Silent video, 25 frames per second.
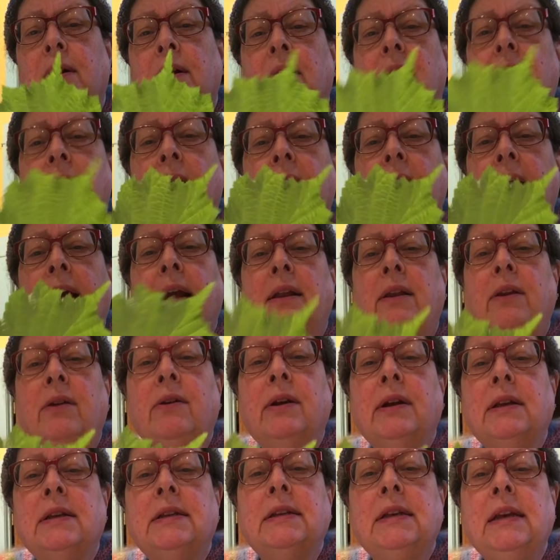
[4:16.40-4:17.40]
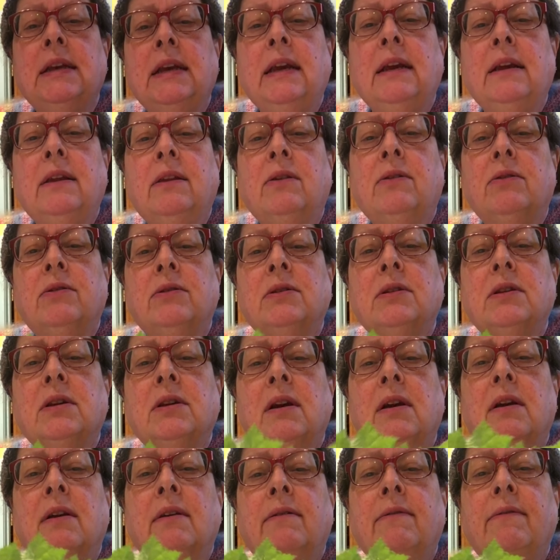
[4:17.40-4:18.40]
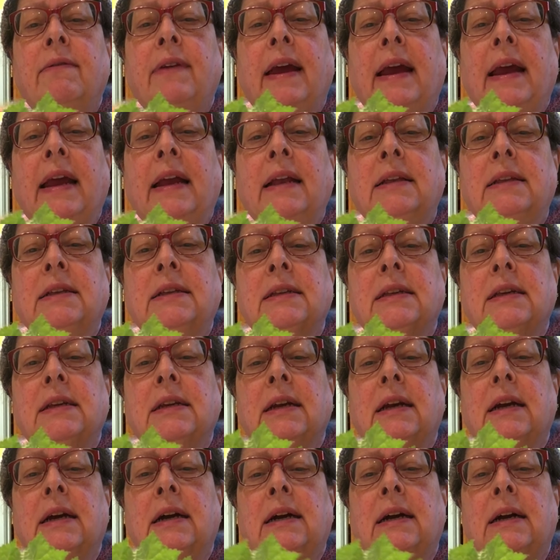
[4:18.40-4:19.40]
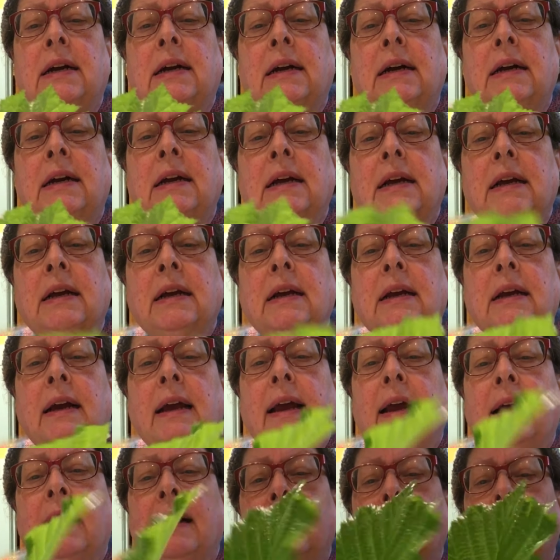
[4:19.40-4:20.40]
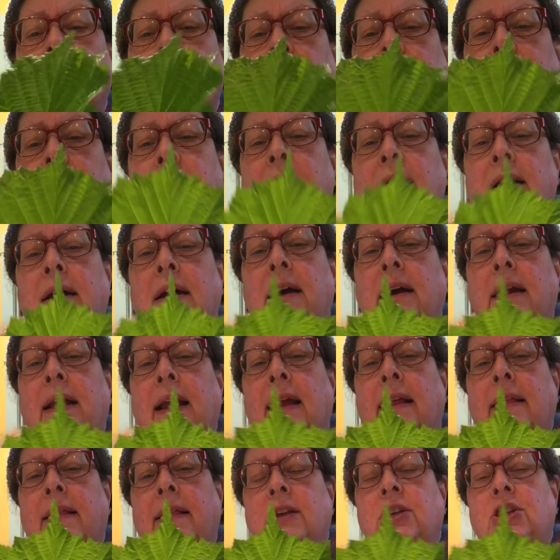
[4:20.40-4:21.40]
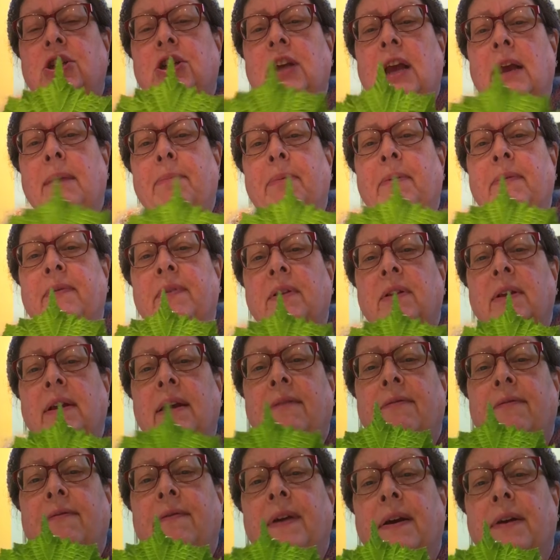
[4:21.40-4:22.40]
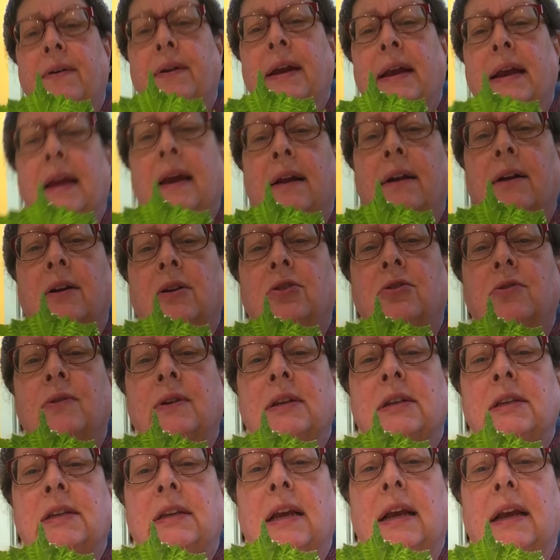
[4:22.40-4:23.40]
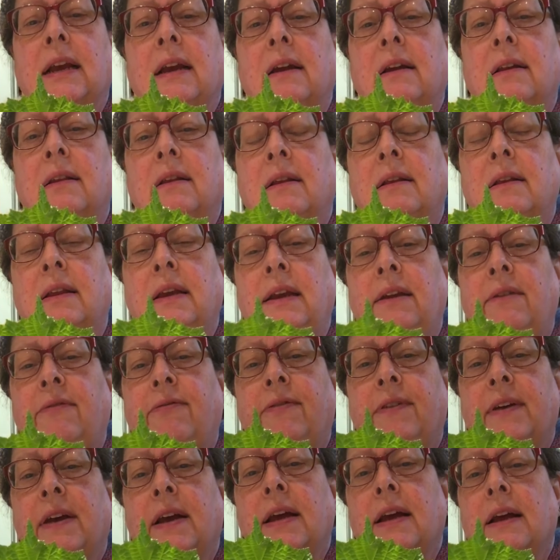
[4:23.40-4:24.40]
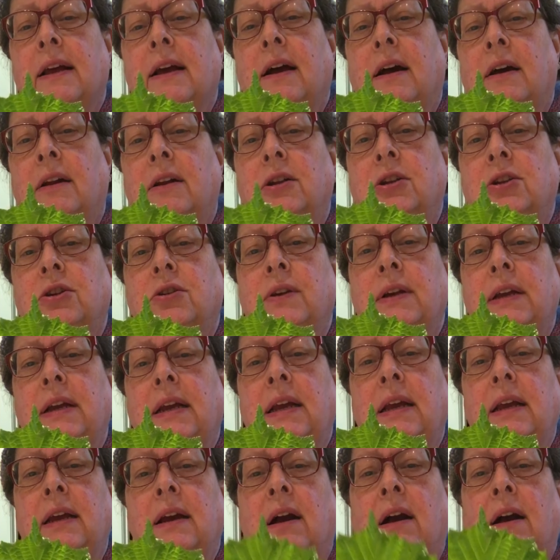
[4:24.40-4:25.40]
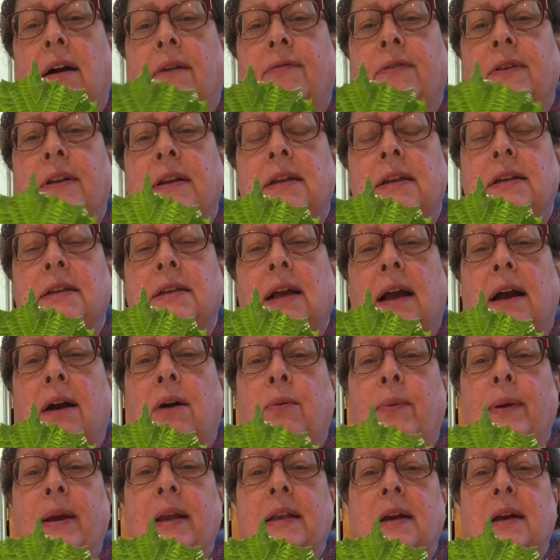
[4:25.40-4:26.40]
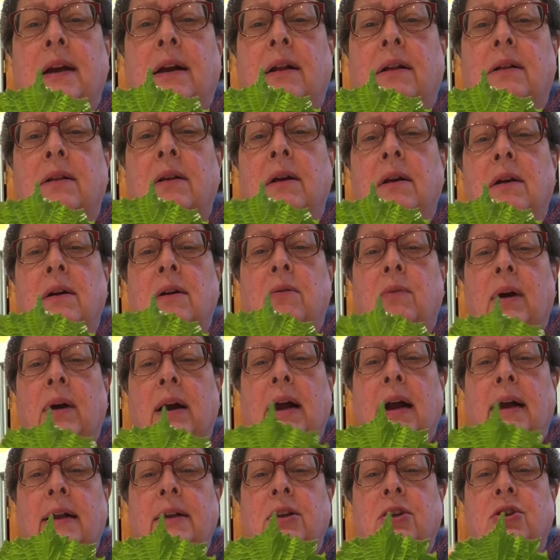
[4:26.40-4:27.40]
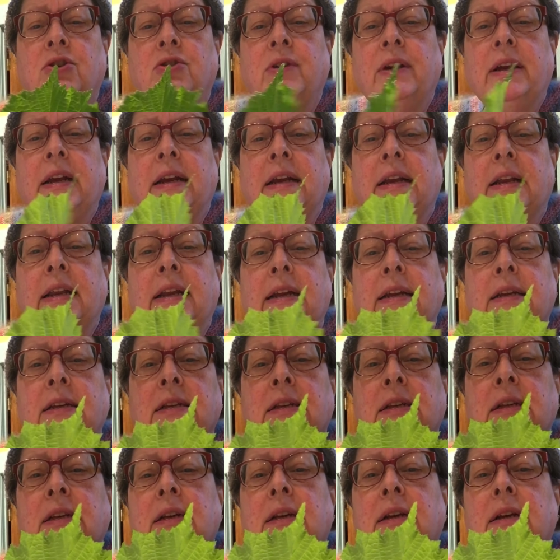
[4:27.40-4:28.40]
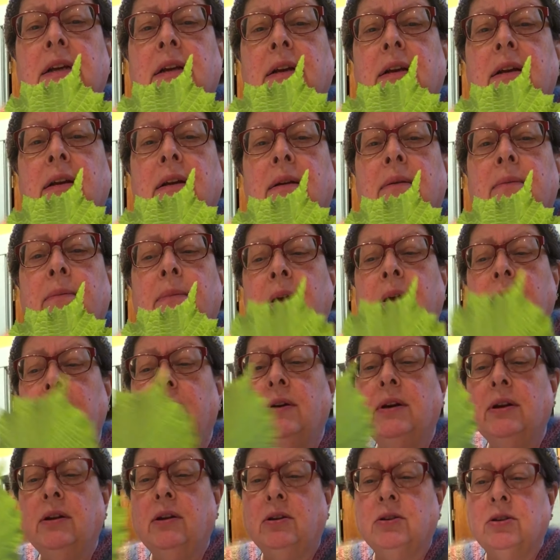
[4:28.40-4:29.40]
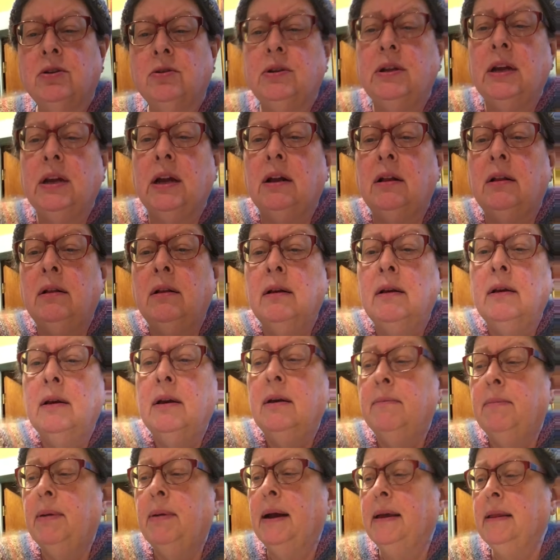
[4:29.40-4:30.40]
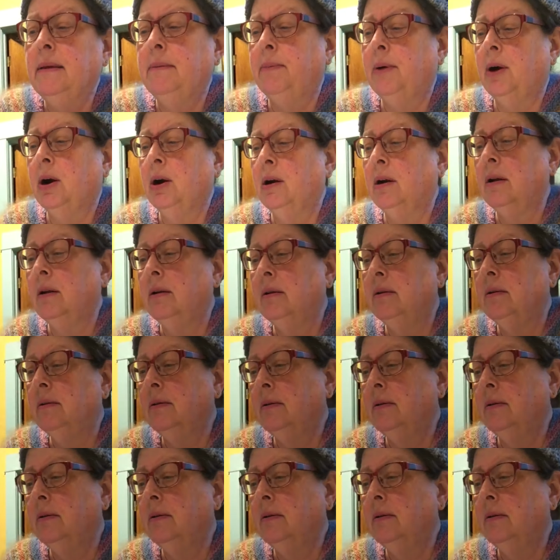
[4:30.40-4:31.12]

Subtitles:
Again, you can see those veins. And again, the shape of the leaf, very characteristic. The leaf on a tree often is how we tell what kind of tree it is. But you can also tell by the bark